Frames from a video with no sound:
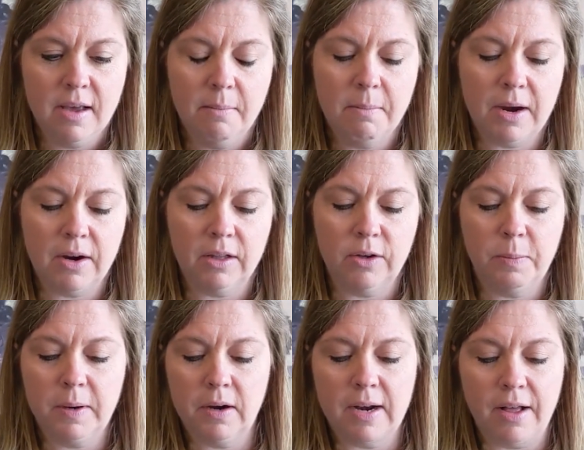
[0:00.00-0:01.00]
Mary Lou
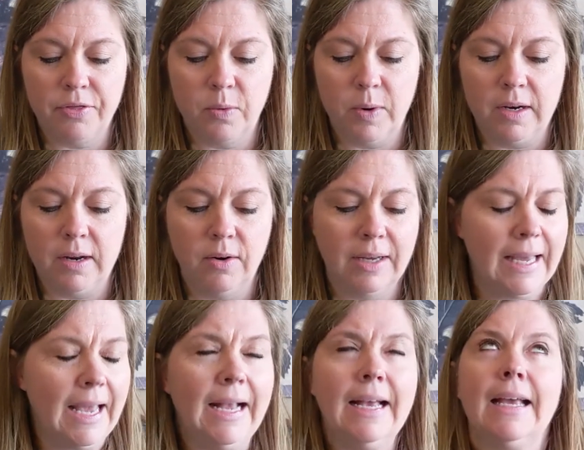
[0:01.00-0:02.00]
peered out the window.
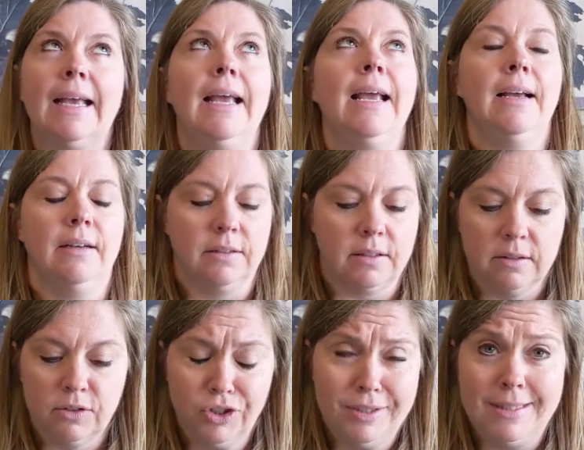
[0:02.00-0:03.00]
"King of Kings!
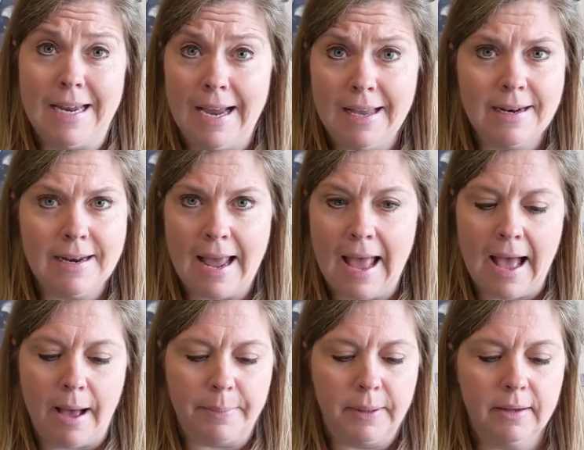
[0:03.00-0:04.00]
She's taking a
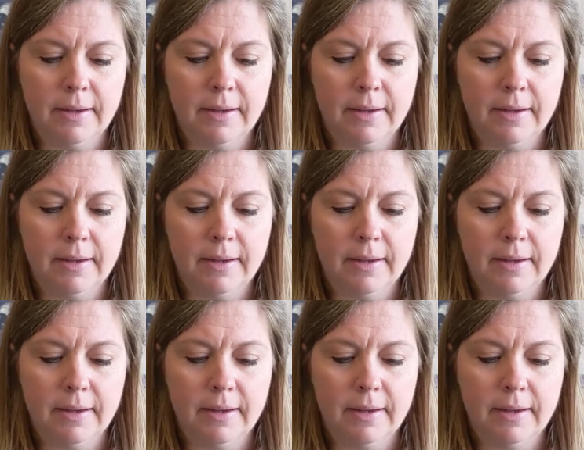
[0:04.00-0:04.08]
nap."